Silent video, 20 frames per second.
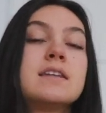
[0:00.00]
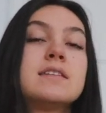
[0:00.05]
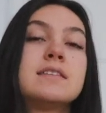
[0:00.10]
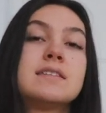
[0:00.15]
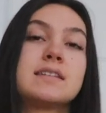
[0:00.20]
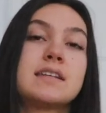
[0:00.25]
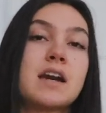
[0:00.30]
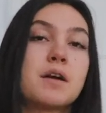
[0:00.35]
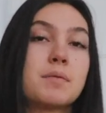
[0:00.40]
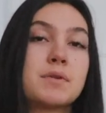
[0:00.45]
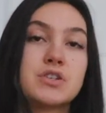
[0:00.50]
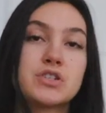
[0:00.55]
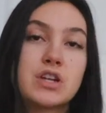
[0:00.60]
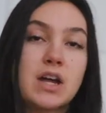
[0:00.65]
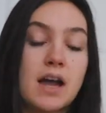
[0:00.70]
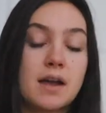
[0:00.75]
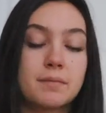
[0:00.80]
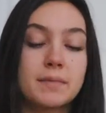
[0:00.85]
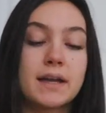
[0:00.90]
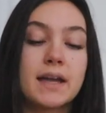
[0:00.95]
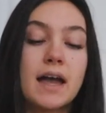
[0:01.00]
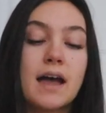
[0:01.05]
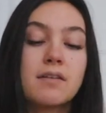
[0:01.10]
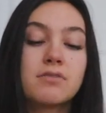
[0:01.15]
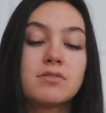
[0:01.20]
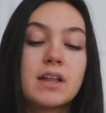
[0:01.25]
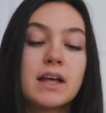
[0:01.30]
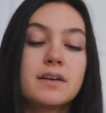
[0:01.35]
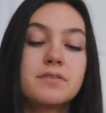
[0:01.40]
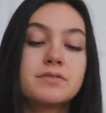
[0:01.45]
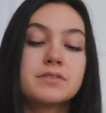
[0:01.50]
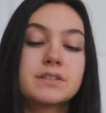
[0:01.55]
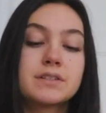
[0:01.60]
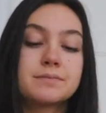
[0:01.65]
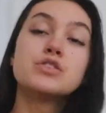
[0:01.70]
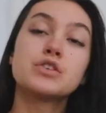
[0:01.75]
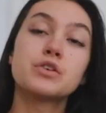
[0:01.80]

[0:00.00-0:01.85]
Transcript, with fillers: to see how much time I have left.